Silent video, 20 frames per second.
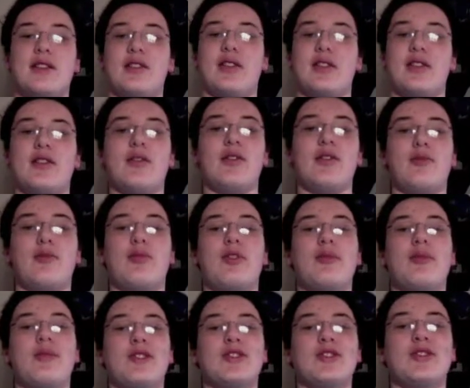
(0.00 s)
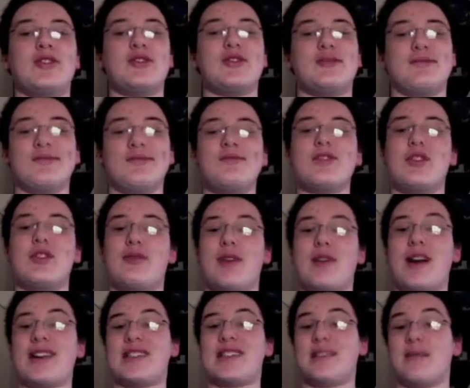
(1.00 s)
You can pretty much
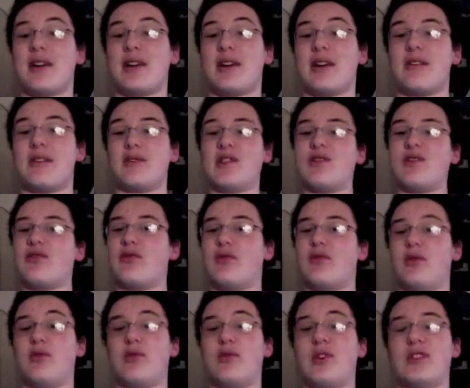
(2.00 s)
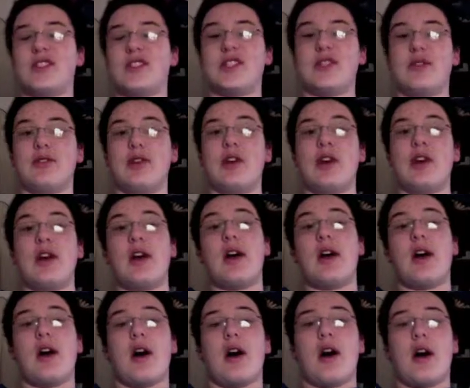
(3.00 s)
harass them out of it if you really want
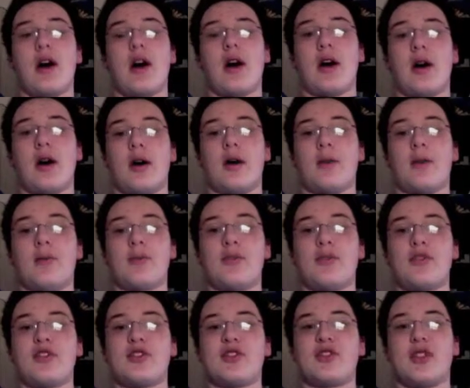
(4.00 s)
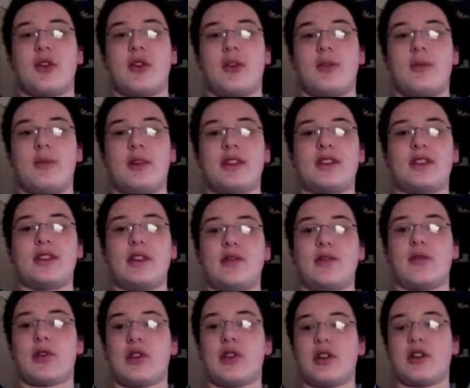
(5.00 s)
to. So basically
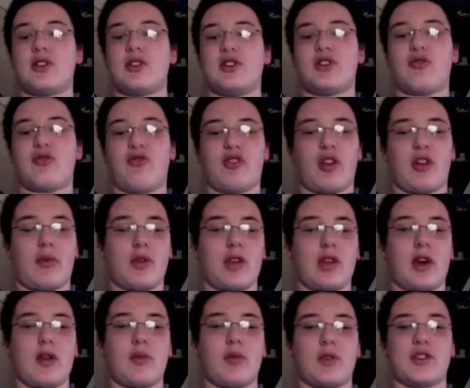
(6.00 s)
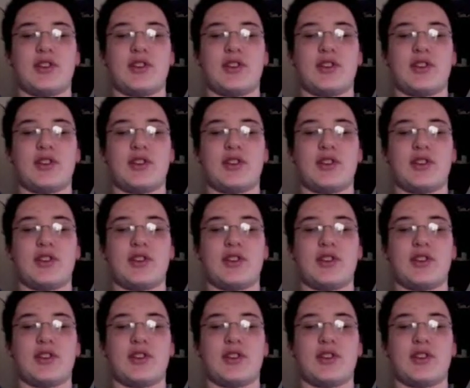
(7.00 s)
we're going to start with hardware.